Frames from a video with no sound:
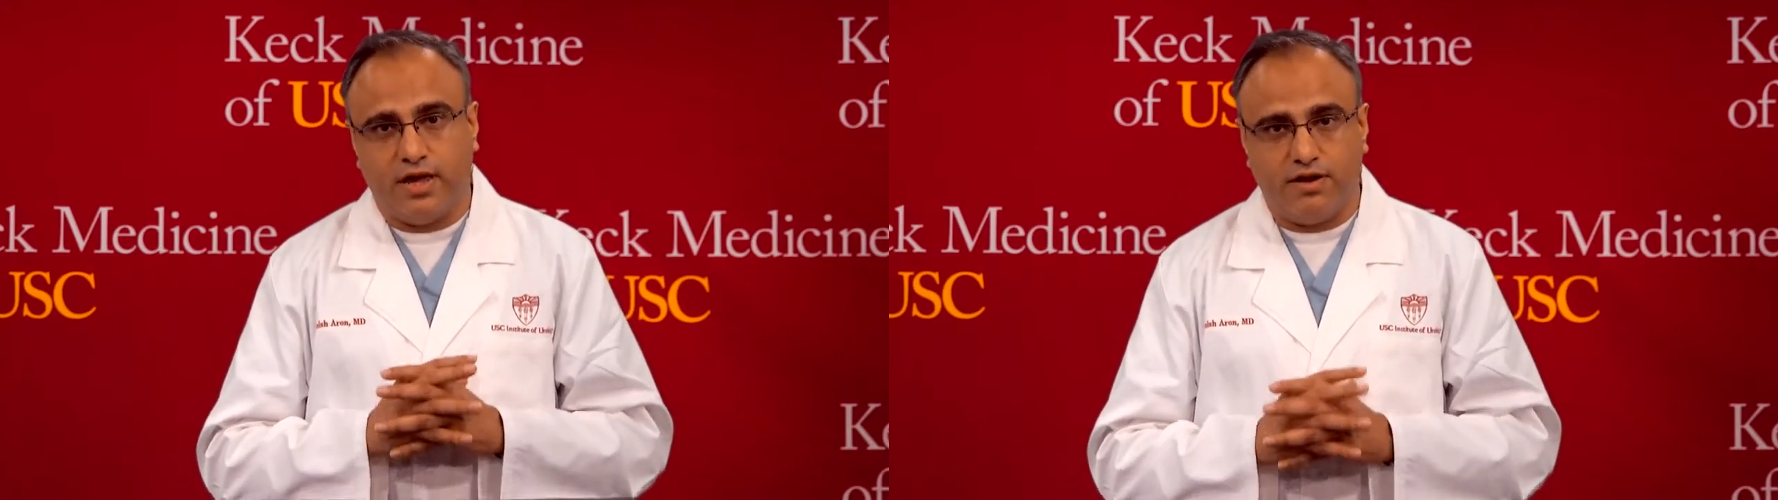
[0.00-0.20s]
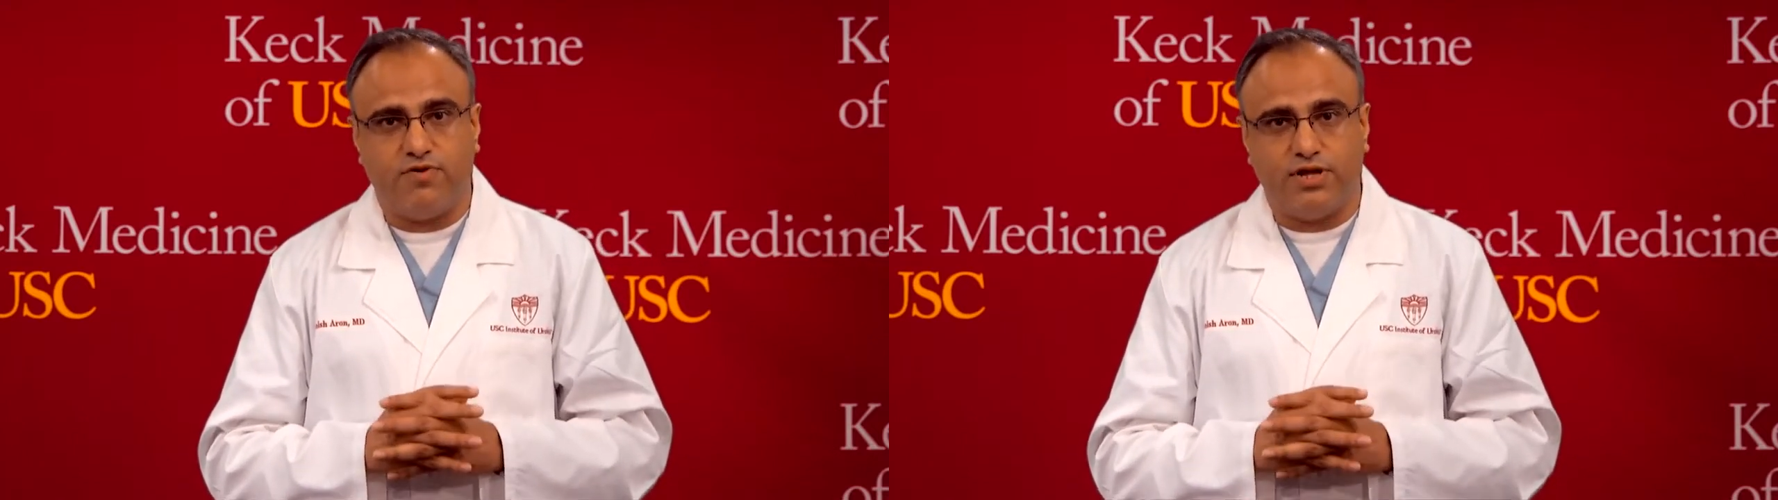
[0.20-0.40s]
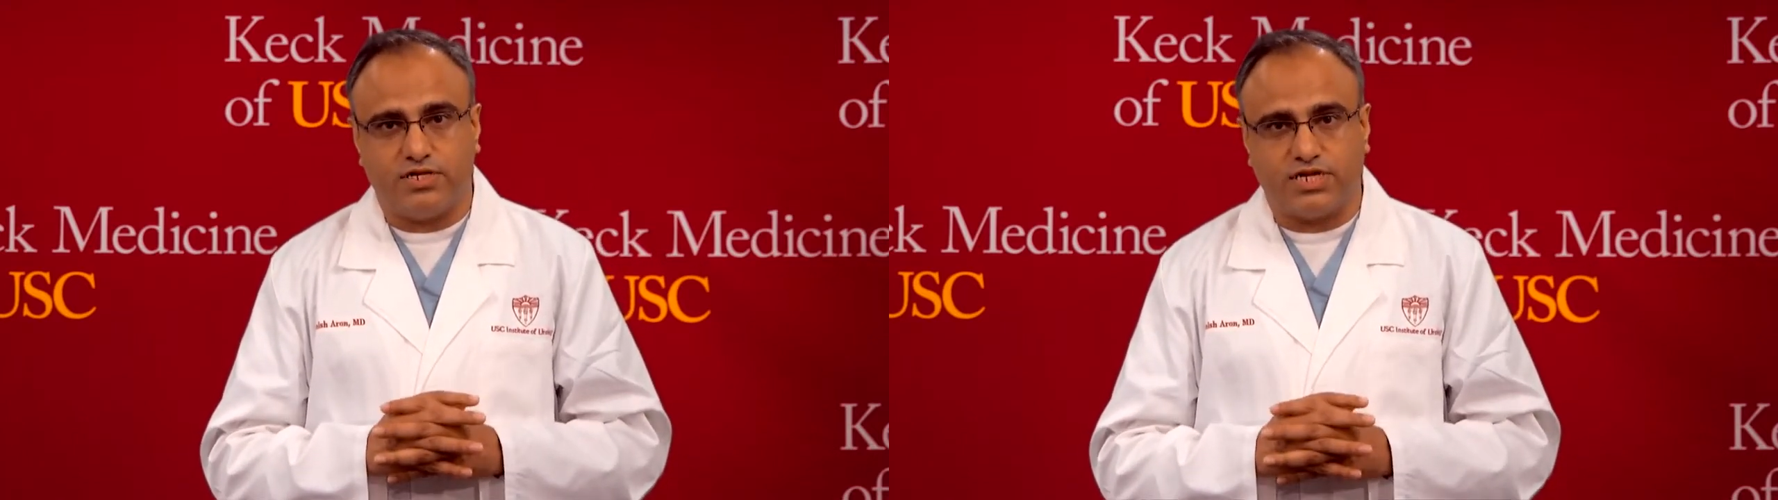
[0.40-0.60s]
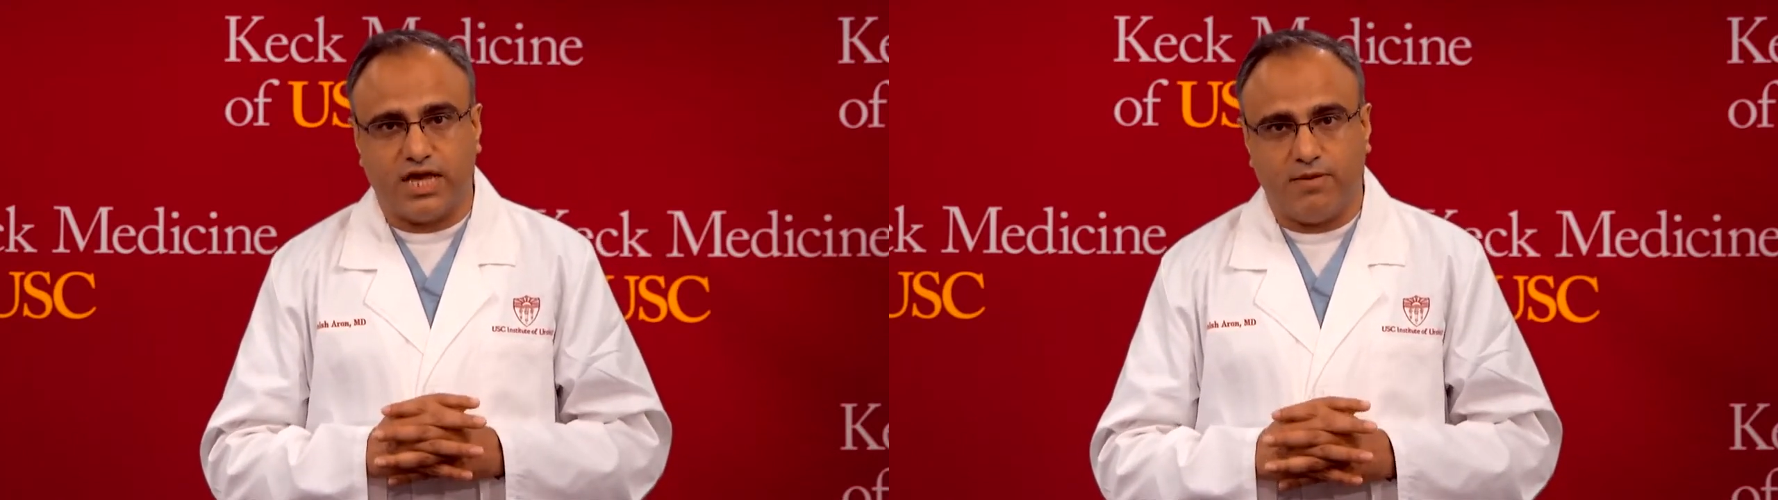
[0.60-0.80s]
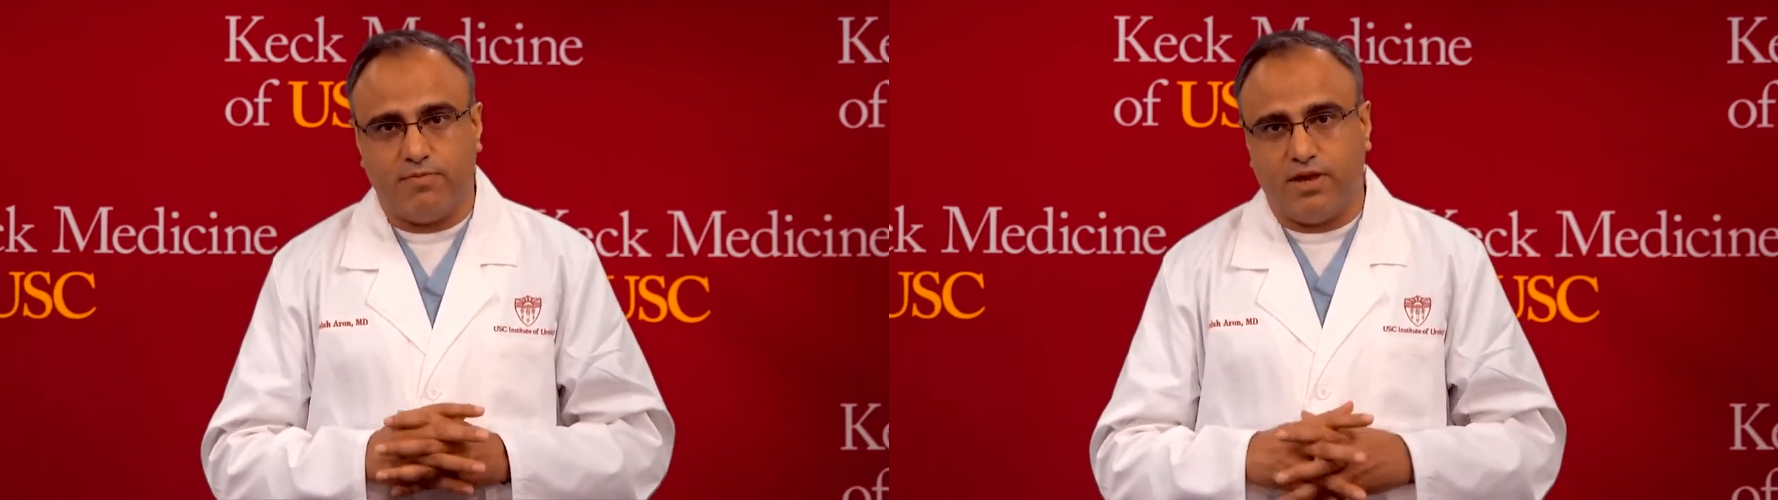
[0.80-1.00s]
in real
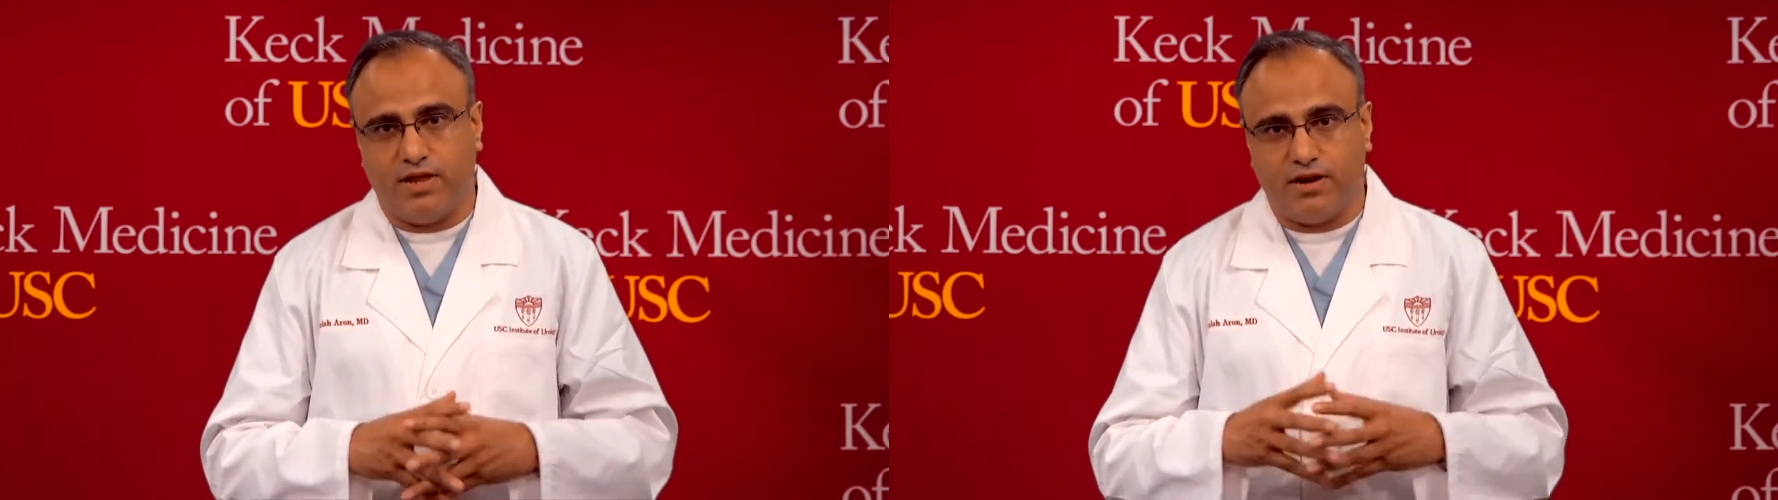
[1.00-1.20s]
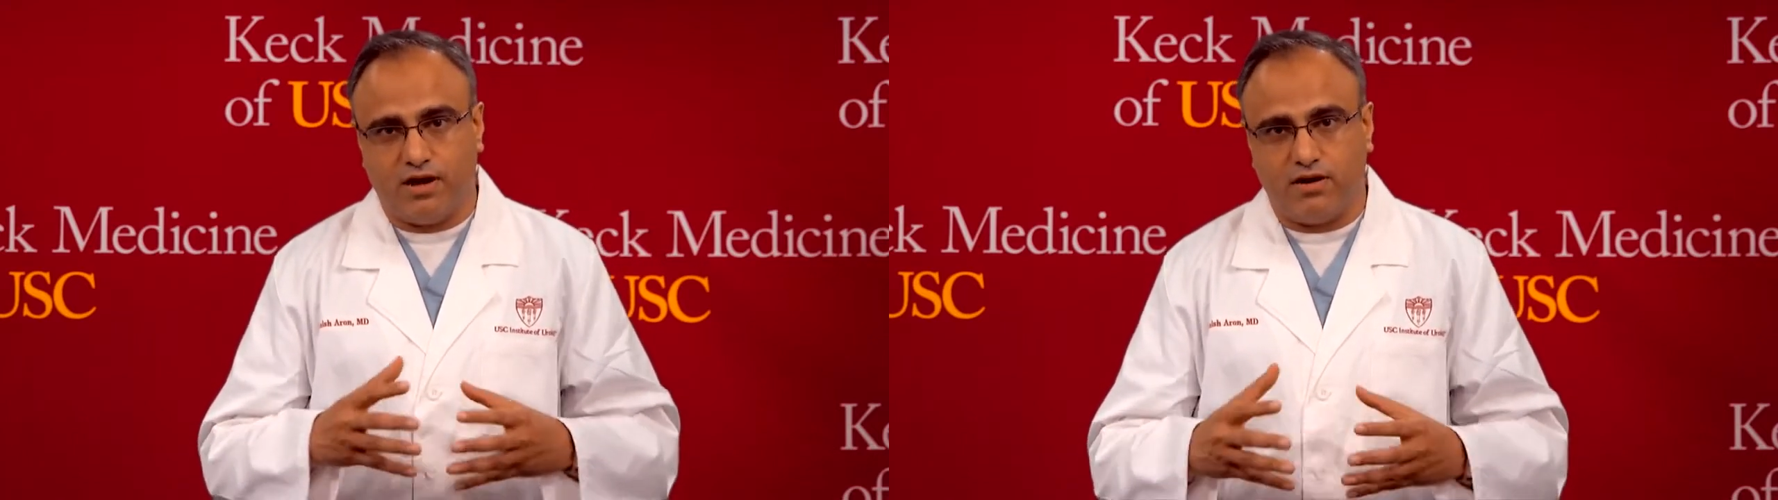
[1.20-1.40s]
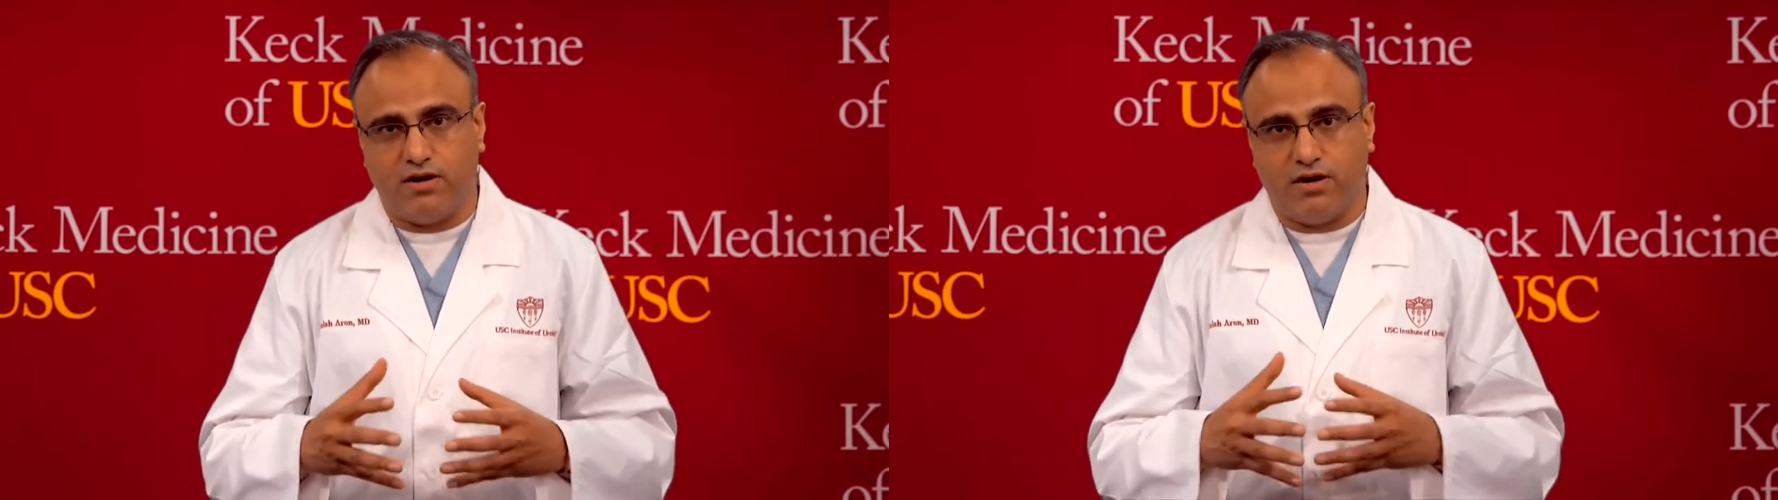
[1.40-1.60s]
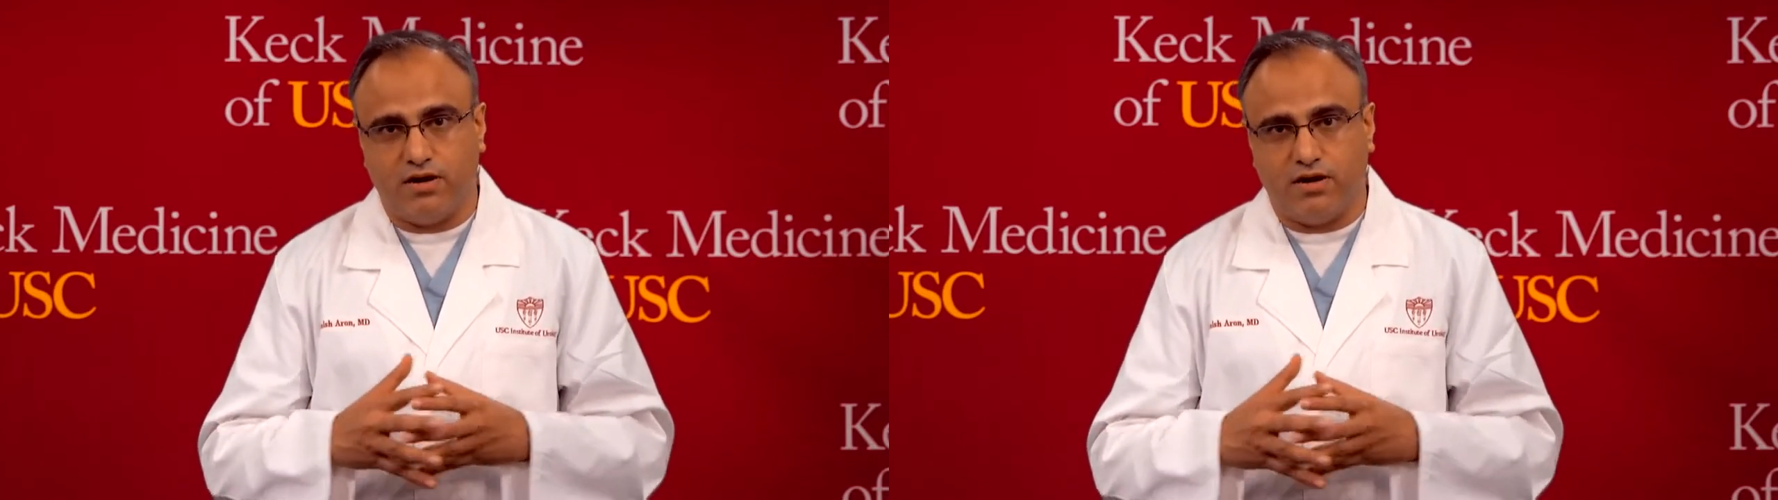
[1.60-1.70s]
time in our uh,